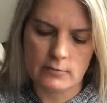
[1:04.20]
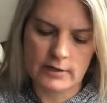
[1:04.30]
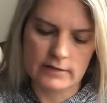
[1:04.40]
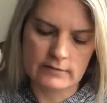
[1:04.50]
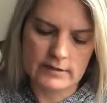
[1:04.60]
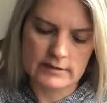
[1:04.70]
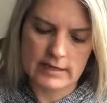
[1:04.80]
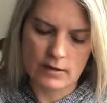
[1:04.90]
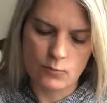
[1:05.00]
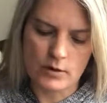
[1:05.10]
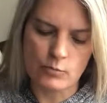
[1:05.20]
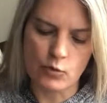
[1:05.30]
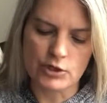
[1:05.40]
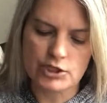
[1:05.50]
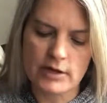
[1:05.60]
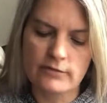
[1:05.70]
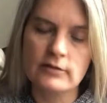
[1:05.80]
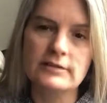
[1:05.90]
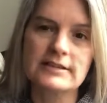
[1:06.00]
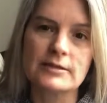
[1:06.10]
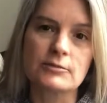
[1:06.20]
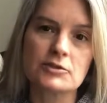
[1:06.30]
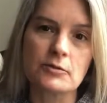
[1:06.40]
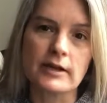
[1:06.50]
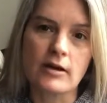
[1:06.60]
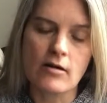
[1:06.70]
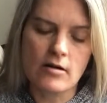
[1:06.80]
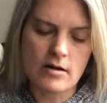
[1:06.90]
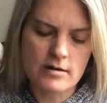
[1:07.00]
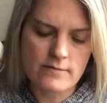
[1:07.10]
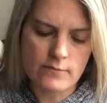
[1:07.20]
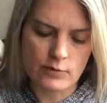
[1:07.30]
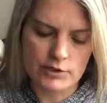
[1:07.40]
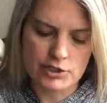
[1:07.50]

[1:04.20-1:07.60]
I want to give this deck one more shuffle and see what's going on for